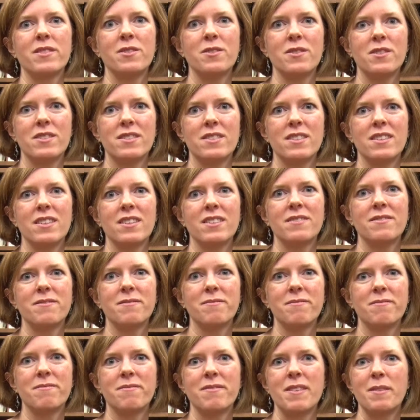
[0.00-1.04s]
who's
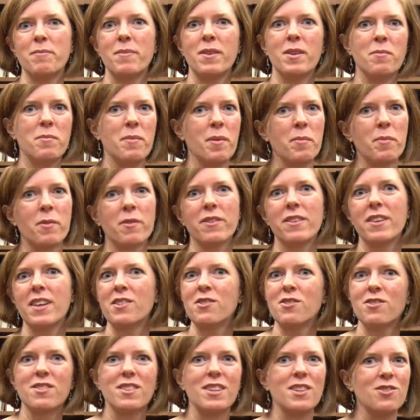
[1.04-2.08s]
been a member of the
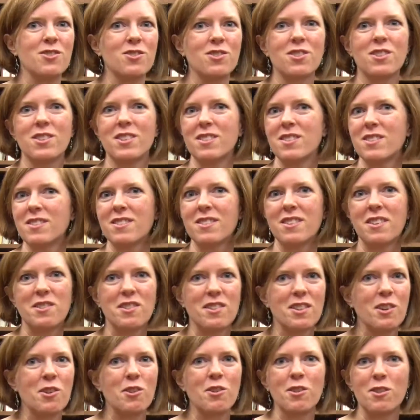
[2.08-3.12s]
legislature and
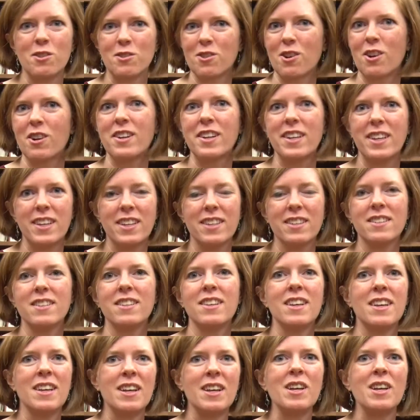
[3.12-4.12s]
a local attorney and